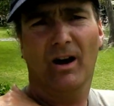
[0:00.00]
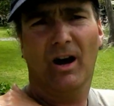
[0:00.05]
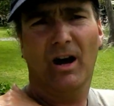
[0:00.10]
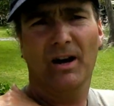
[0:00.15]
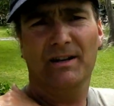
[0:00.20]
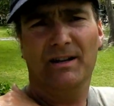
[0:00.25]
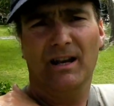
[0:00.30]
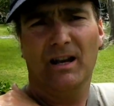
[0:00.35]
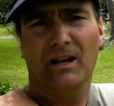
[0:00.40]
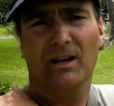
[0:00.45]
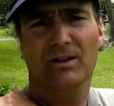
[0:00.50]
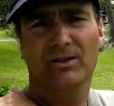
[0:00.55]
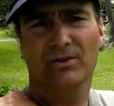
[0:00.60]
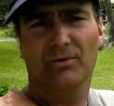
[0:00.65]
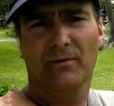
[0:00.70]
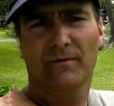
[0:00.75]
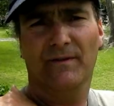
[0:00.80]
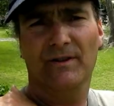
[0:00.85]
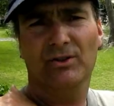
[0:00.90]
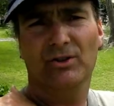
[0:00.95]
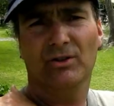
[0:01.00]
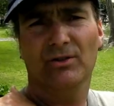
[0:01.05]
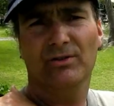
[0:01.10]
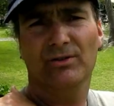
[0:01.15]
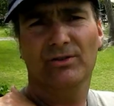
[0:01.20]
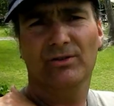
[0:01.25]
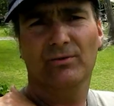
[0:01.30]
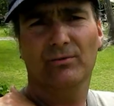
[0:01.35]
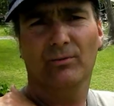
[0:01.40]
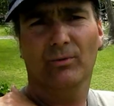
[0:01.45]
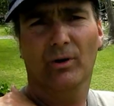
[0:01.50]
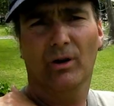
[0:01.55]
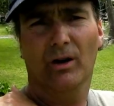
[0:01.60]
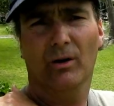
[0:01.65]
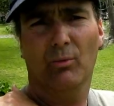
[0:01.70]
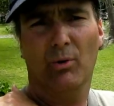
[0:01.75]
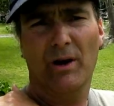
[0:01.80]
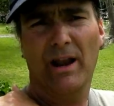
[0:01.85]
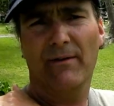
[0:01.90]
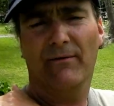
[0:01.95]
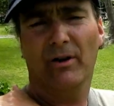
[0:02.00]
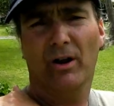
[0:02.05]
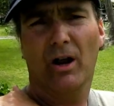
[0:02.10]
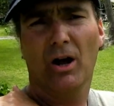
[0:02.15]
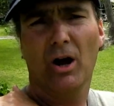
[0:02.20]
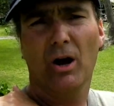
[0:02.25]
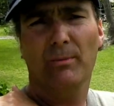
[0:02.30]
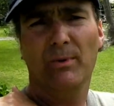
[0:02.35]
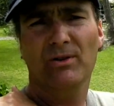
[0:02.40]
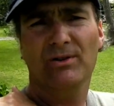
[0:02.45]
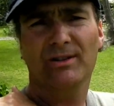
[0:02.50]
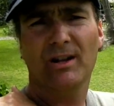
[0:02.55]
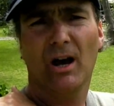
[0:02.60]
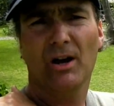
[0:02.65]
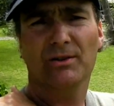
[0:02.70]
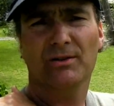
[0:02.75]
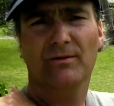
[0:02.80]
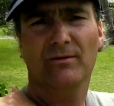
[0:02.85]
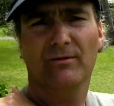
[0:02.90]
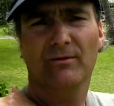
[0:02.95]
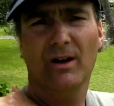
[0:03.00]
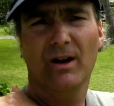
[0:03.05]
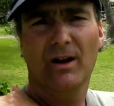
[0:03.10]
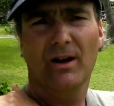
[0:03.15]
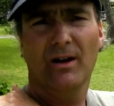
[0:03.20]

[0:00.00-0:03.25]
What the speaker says: ideas or visions will never come, you start to